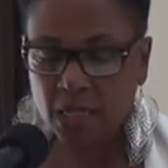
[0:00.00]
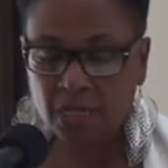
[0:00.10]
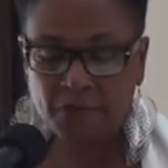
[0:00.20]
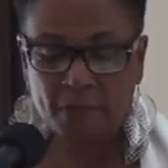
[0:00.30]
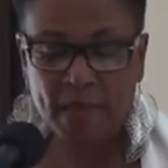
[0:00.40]

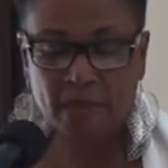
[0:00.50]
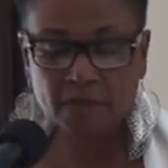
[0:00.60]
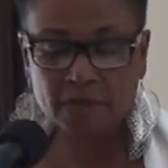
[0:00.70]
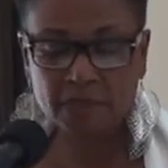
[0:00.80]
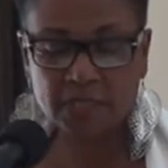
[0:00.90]
in the
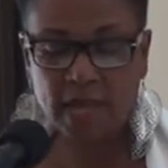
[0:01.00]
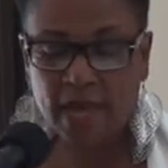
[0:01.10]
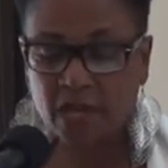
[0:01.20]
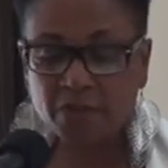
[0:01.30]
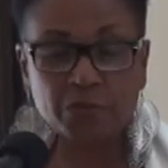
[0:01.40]
mountains
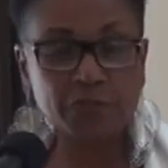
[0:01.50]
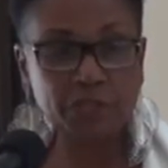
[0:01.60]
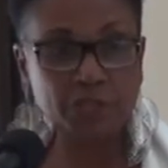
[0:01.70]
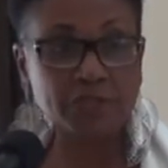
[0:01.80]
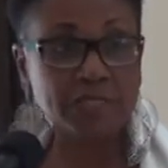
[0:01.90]
out of
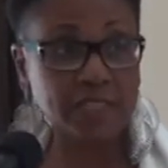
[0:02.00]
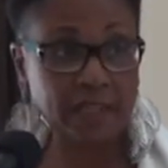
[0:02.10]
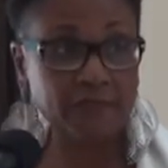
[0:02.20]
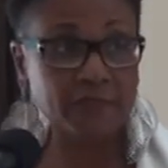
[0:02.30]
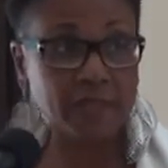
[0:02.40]
reach of
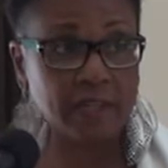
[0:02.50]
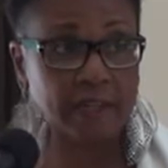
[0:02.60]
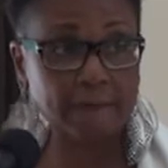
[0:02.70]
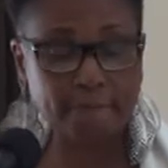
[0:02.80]
safety.